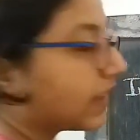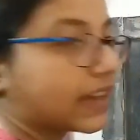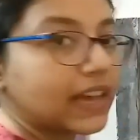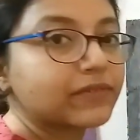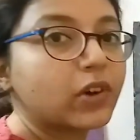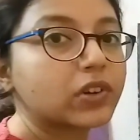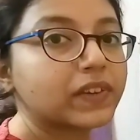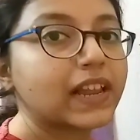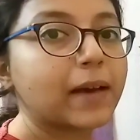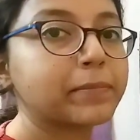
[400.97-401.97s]
And what
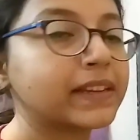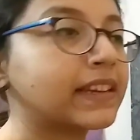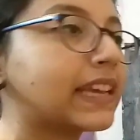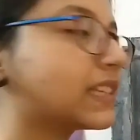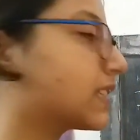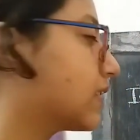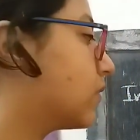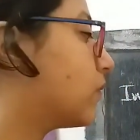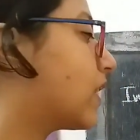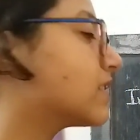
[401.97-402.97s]
will happen next?
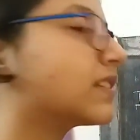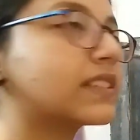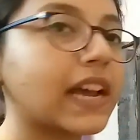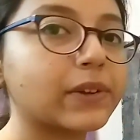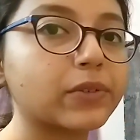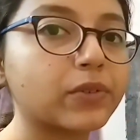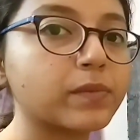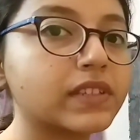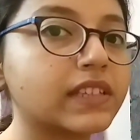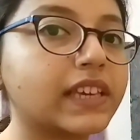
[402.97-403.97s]
Once the
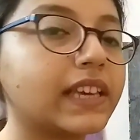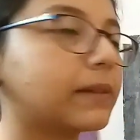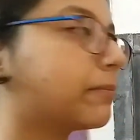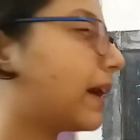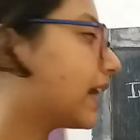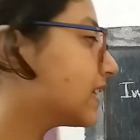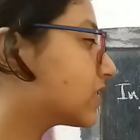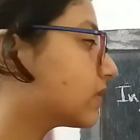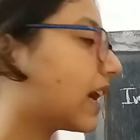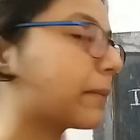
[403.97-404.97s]
cytochrome C binds
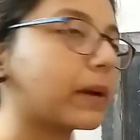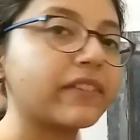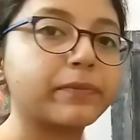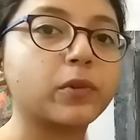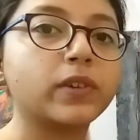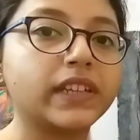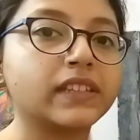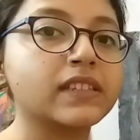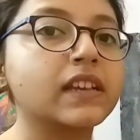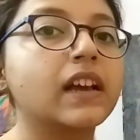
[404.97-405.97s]
to the APAF
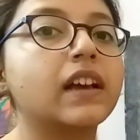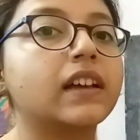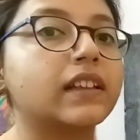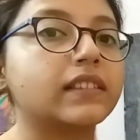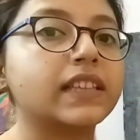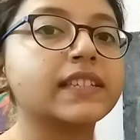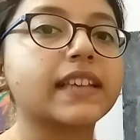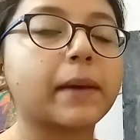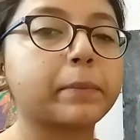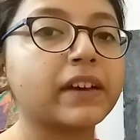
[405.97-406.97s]
proteins, these
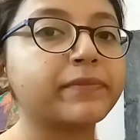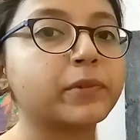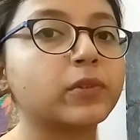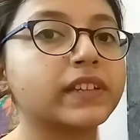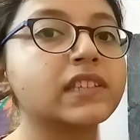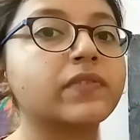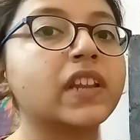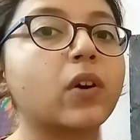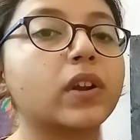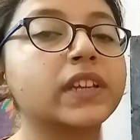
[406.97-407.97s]
APAF proteins
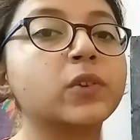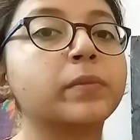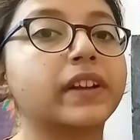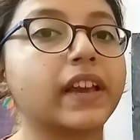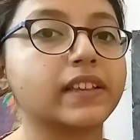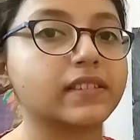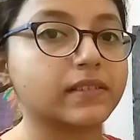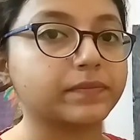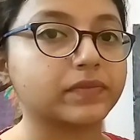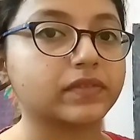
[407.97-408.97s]
will
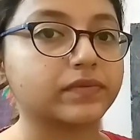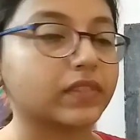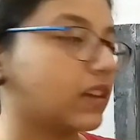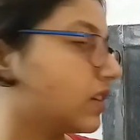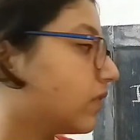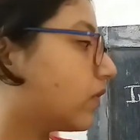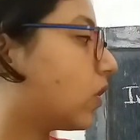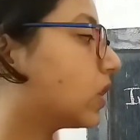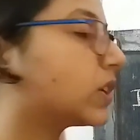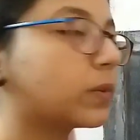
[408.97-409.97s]
oligomerize.
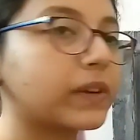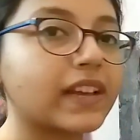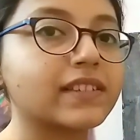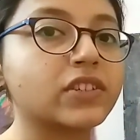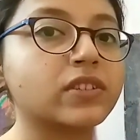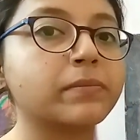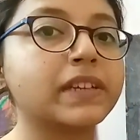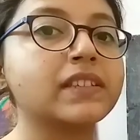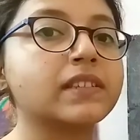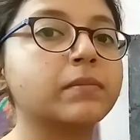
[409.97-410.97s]
Oligomerization
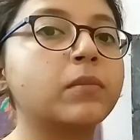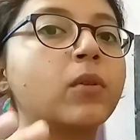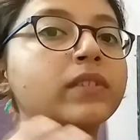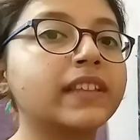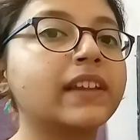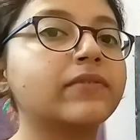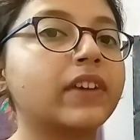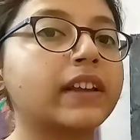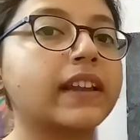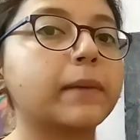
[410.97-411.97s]
means more than
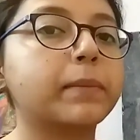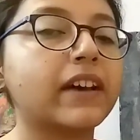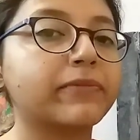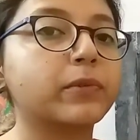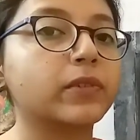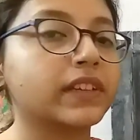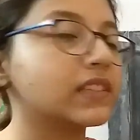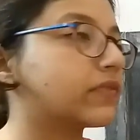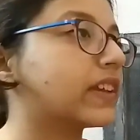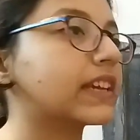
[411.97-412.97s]
one APAF
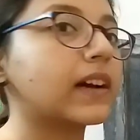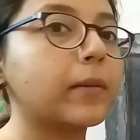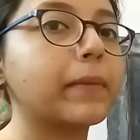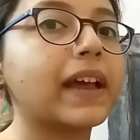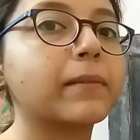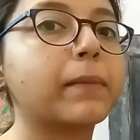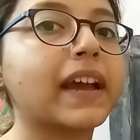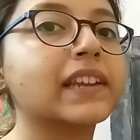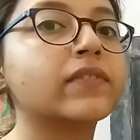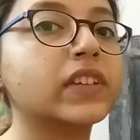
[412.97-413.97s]
proteins will come and
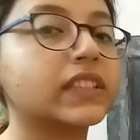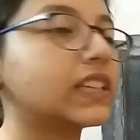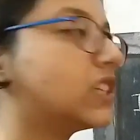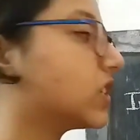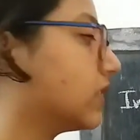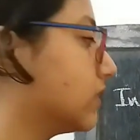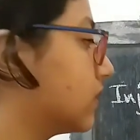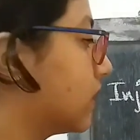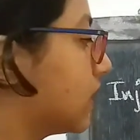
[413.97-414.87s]
bind with each other.